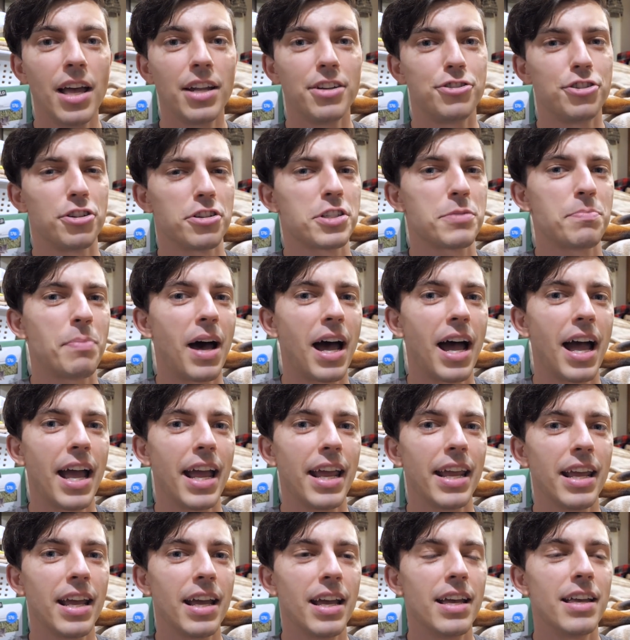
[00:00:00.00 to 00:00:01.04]
just
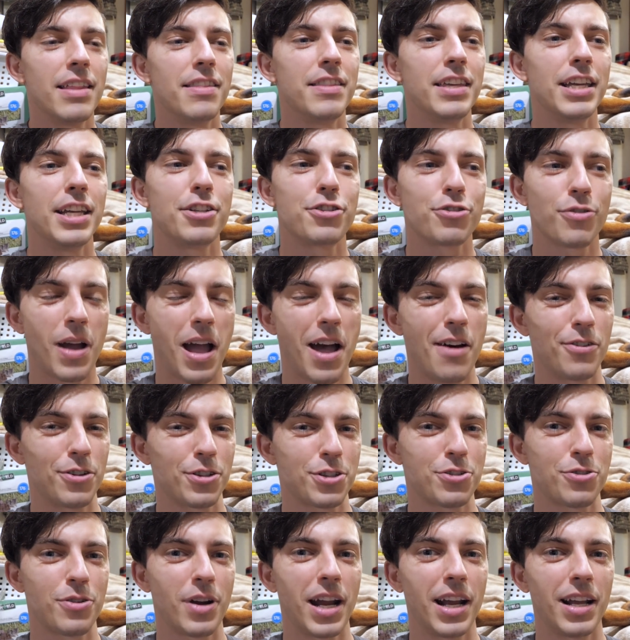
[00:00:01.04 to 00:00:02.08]
by the travel
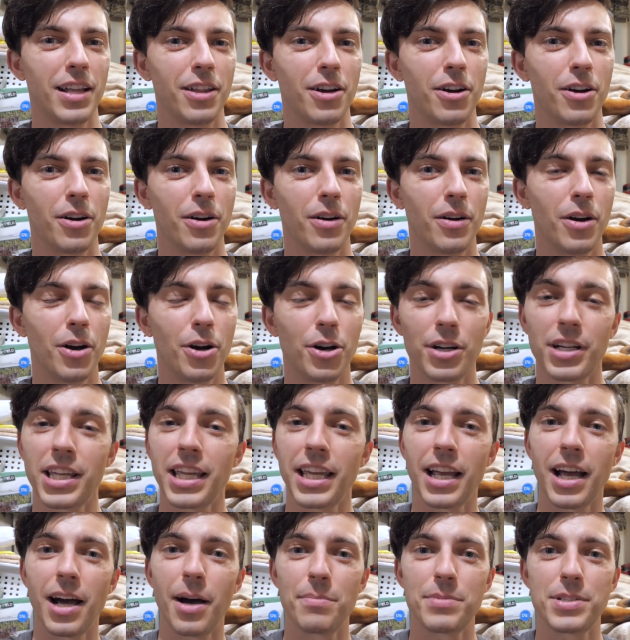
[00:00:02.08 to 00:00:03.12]
trailer
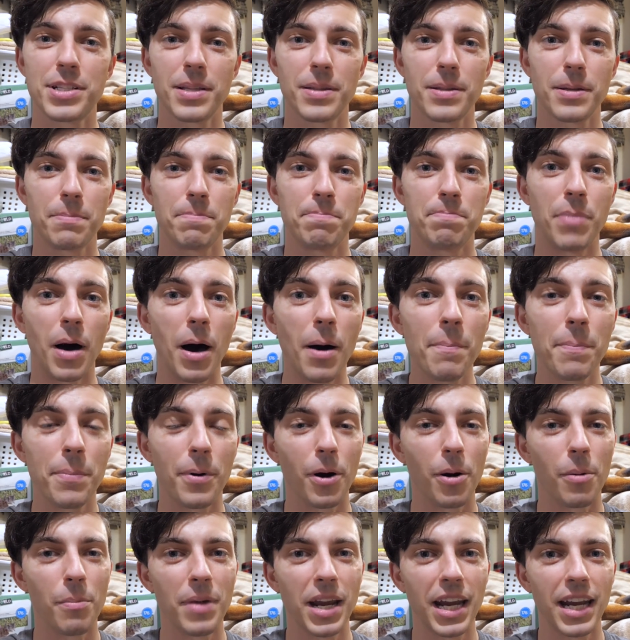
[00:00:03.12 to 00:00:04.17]
hooking up to the
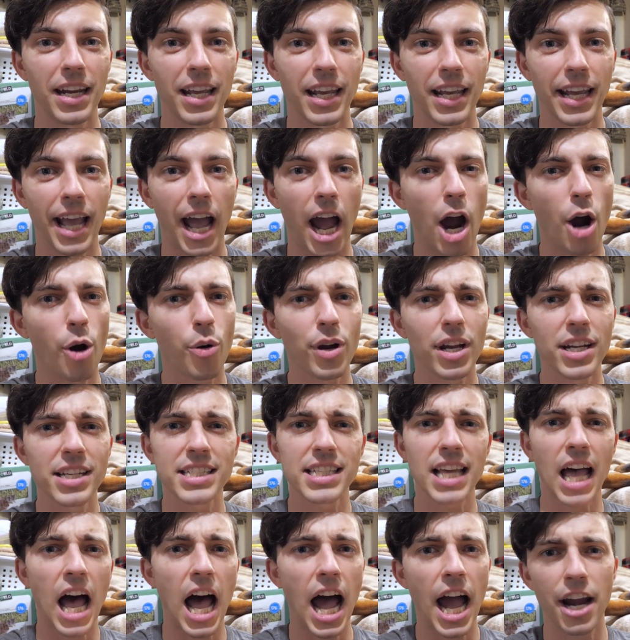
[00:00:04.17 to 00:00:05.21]
bumper, meaning our
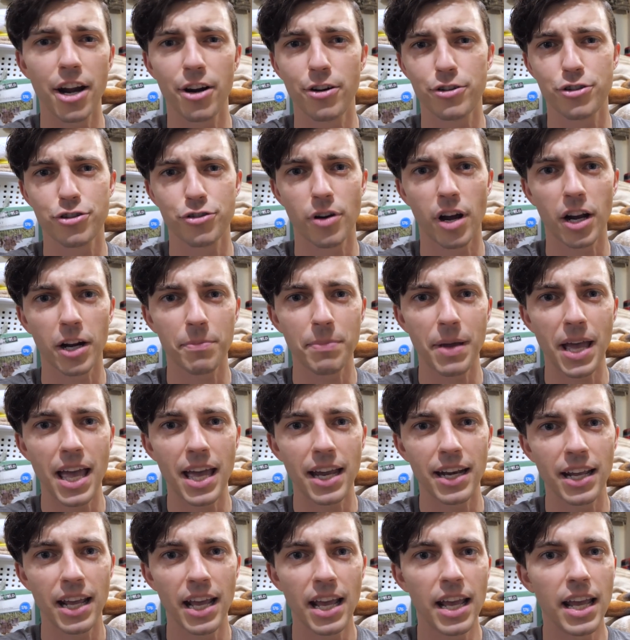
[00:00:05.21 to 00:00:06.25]
entire truck
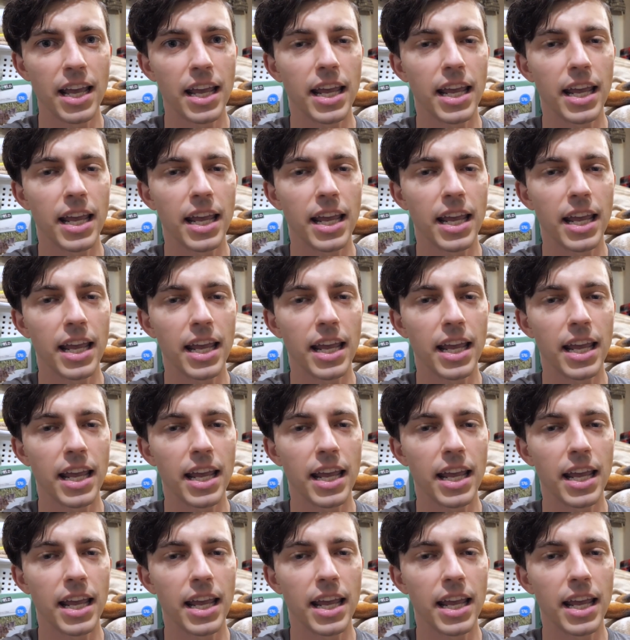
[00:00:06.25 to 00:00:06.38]
bed